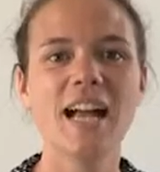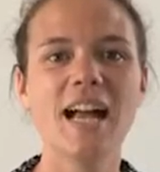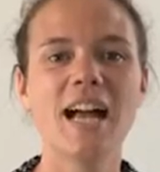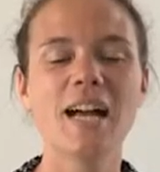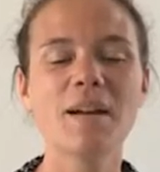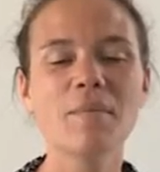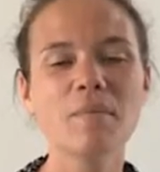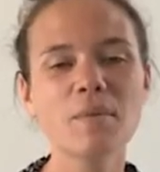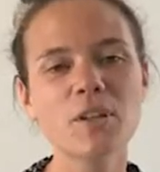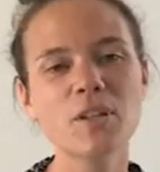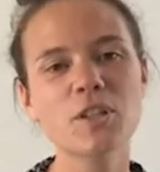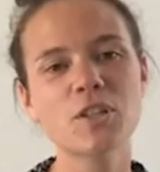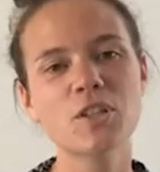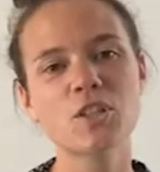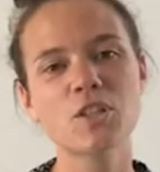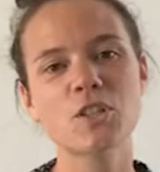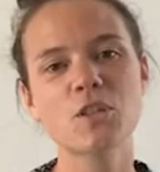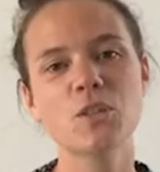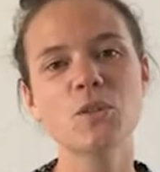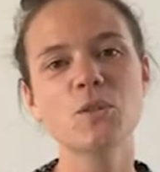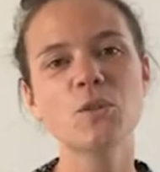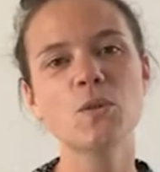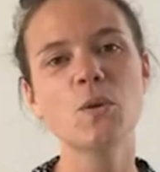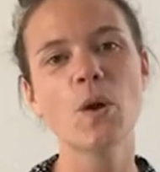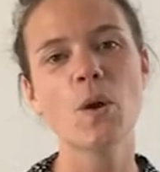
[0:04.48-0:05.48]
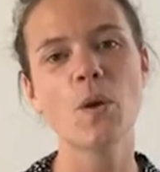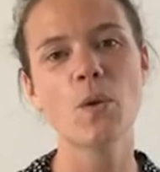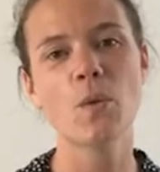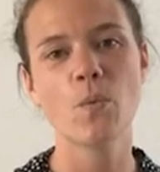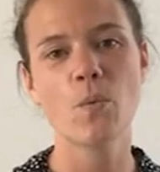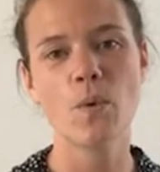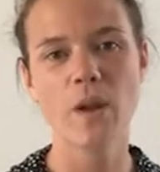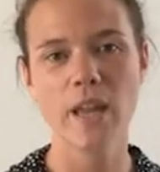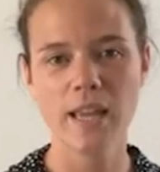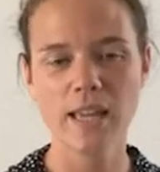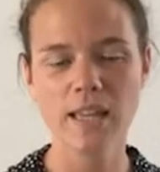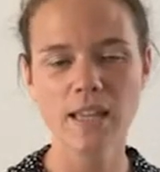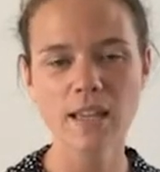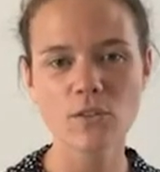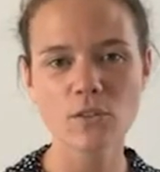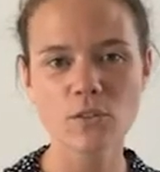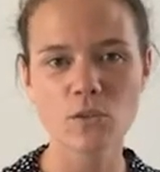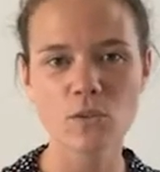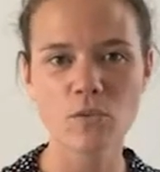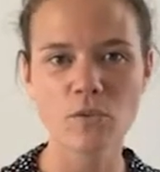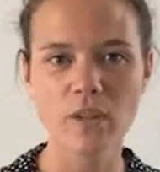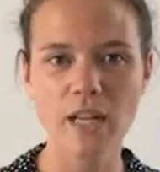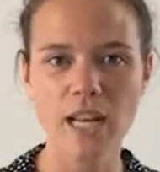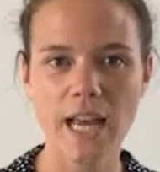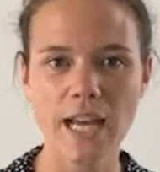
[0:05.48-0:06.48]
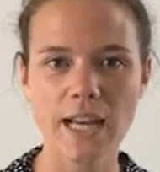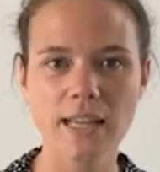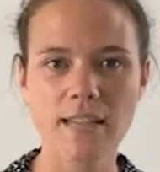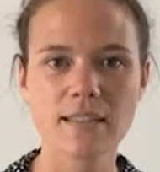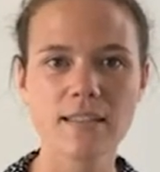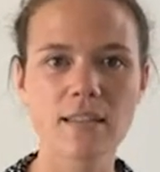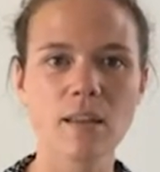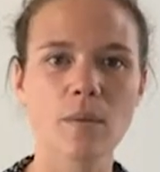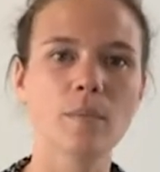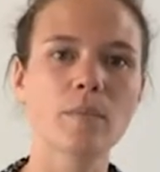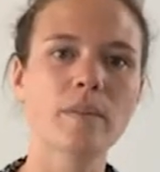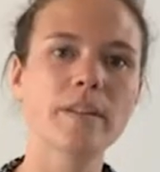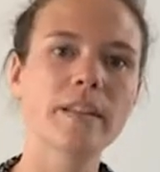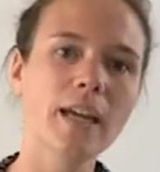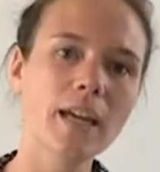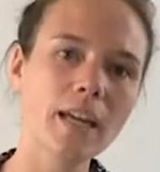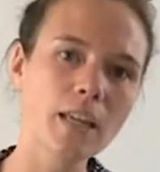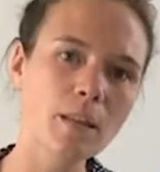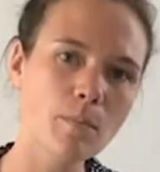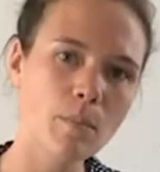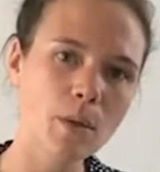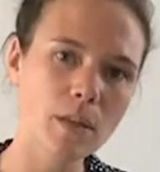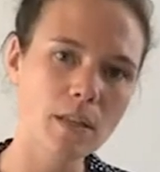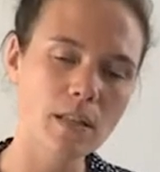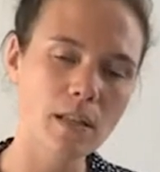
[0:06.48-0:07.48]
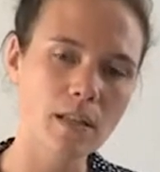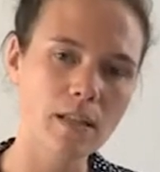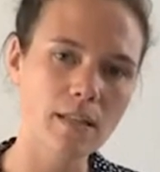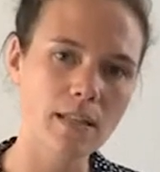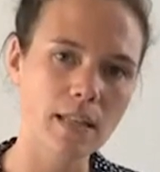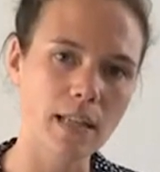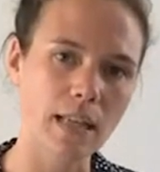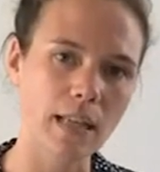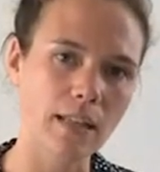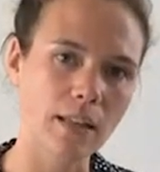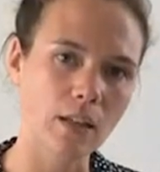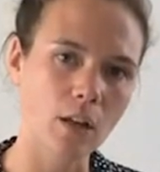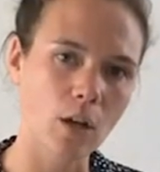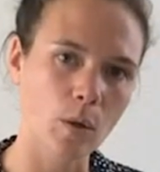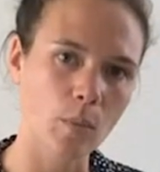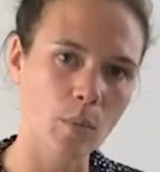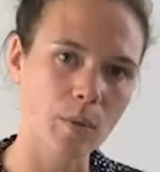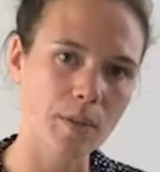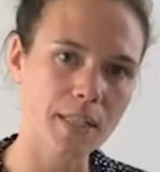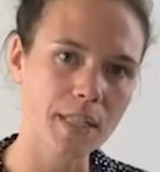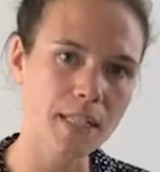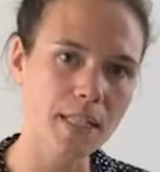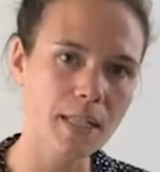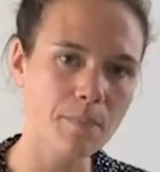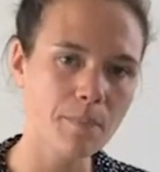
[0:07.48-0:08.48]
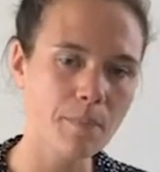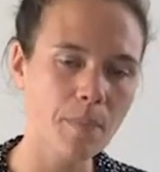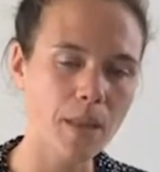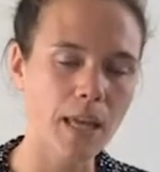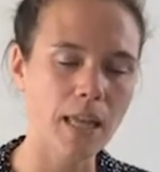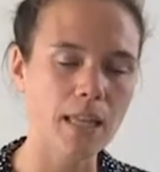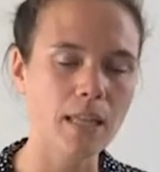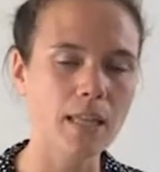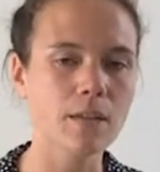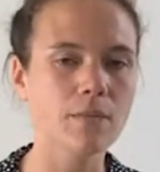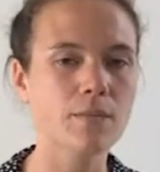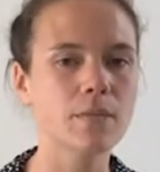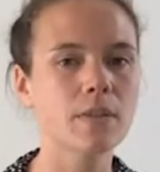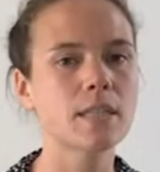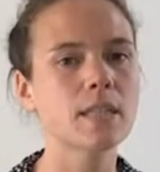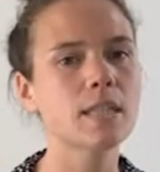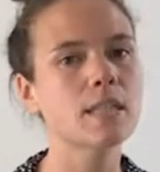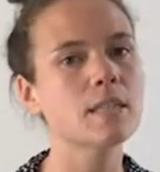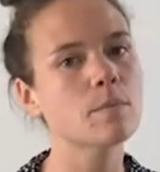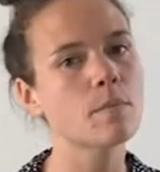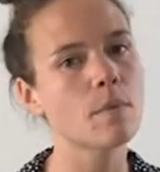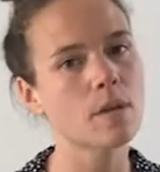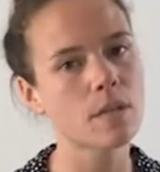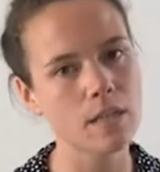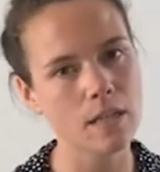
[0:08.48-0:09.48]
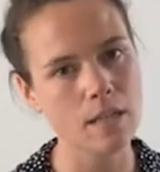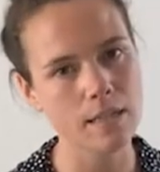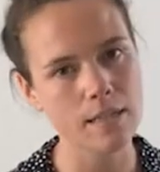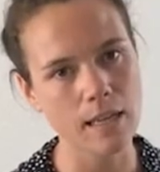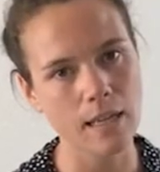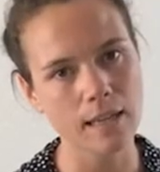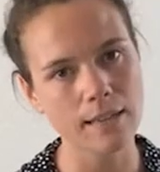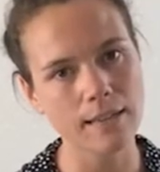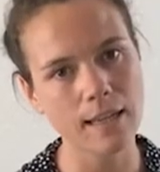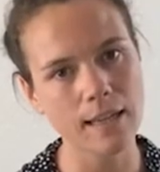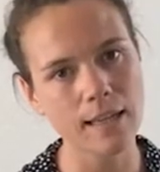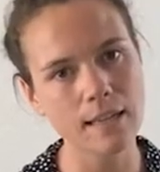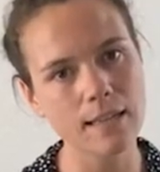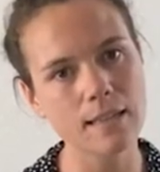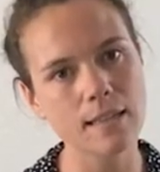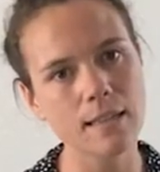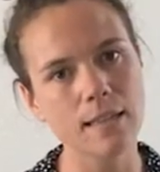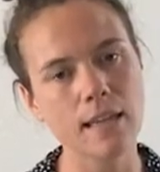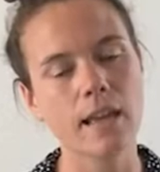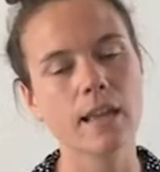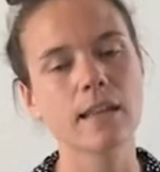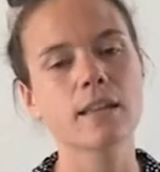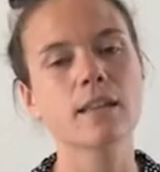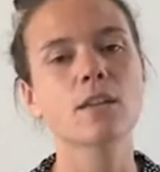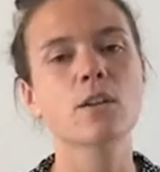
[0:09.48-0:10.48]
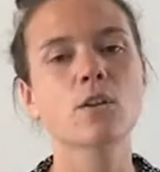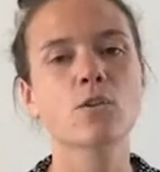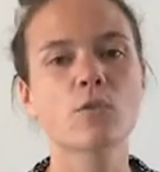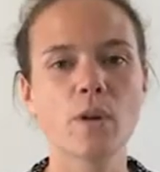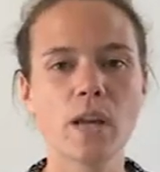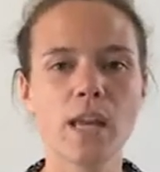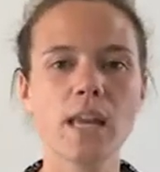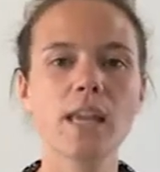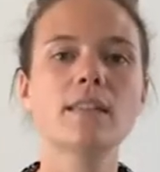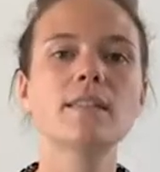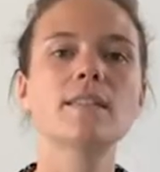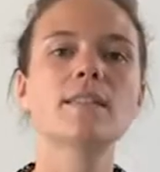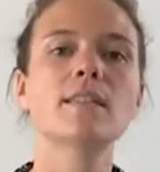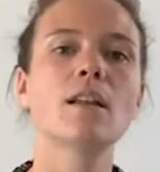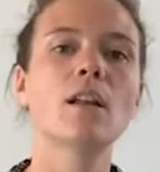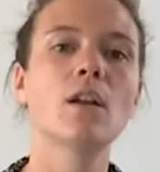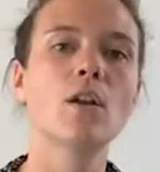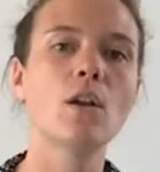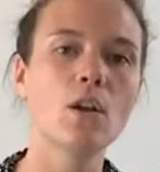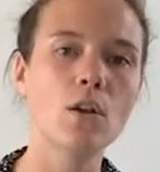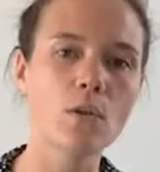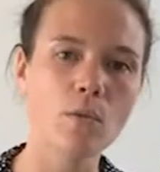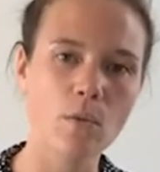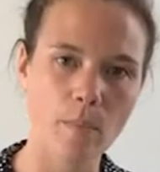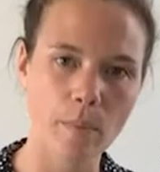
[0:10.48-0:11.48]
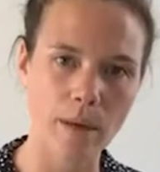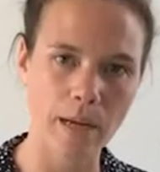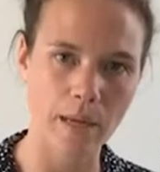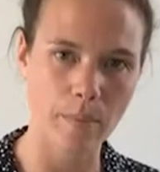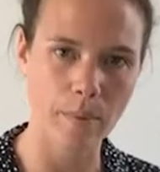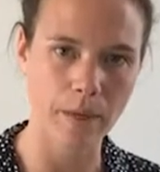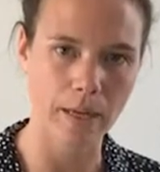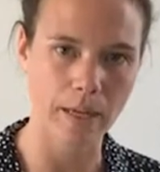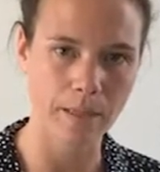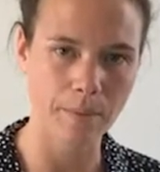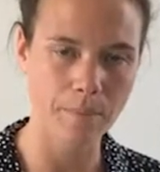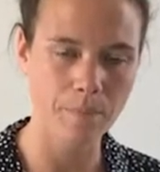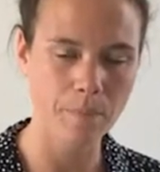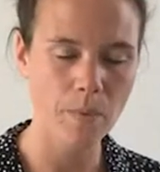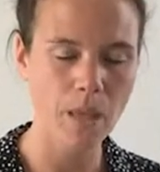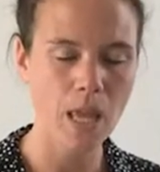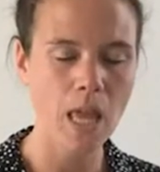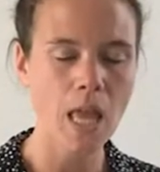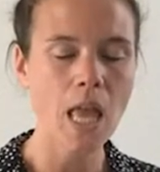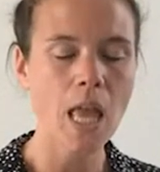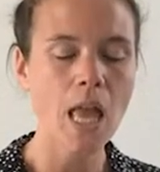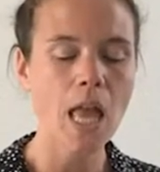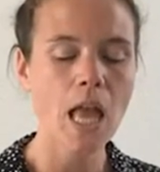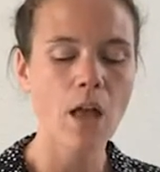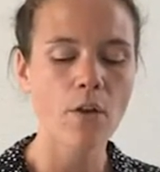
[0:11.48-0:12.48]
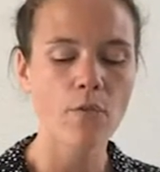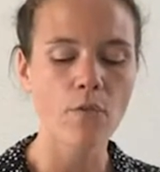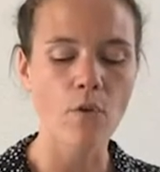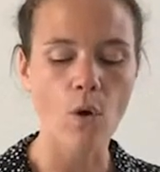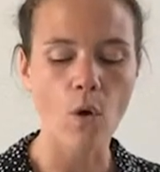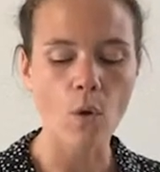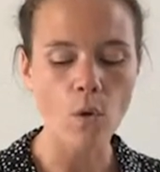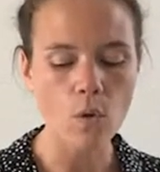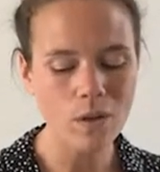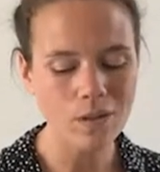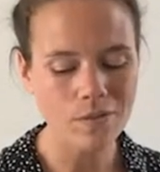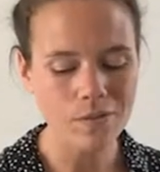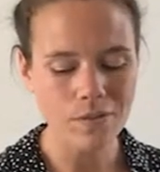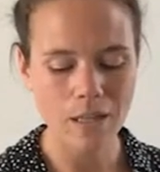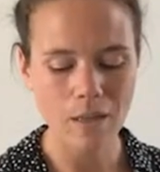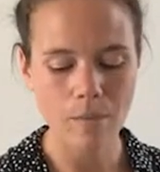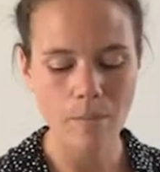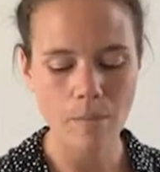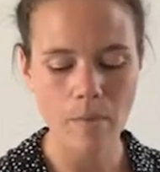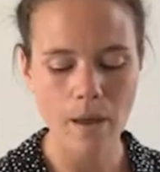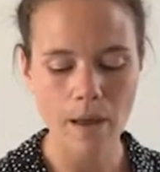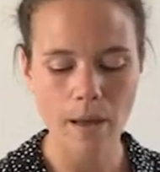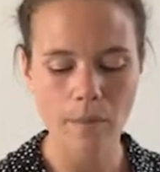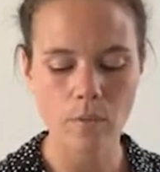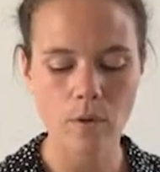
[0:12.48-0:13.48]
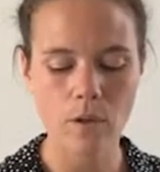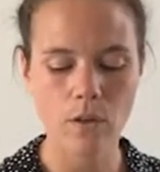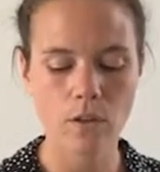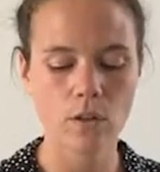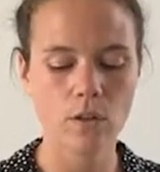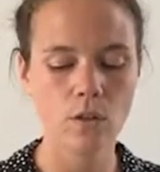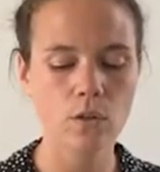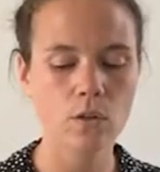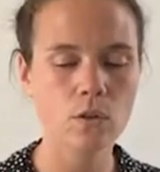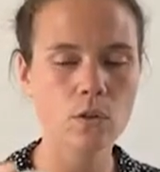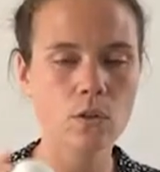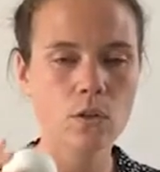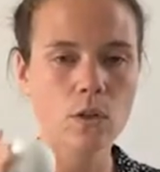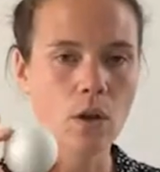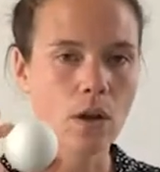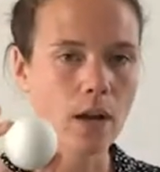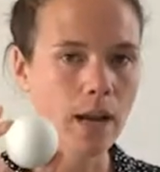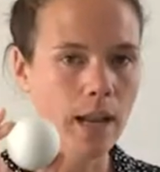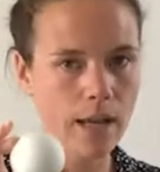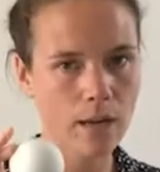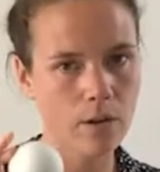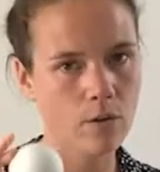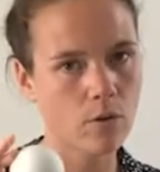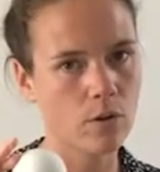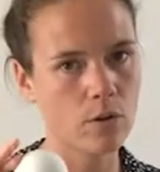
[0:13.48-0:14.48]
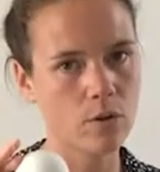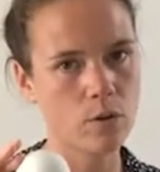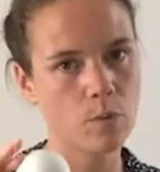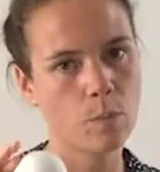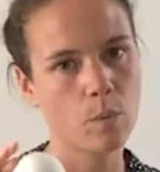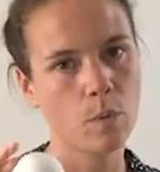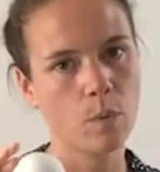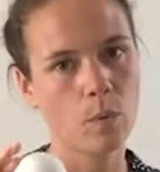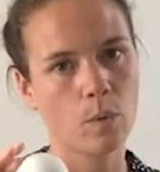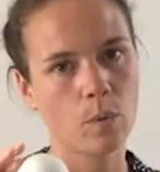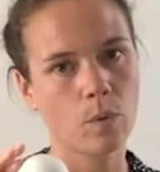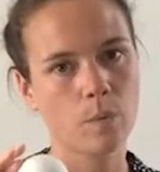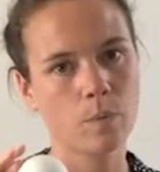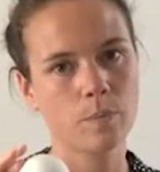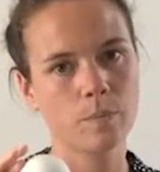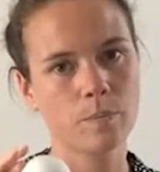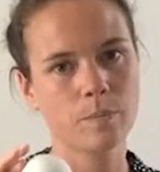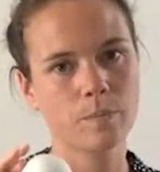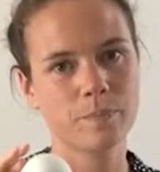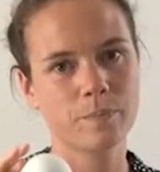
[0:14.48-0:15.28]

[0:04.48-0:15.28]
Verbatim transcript: I'm going to show you a way to relax some tight muscles in your body and if these muscles are tight they can create lower back pain. For all of them I'm going to use a lacrosse ball.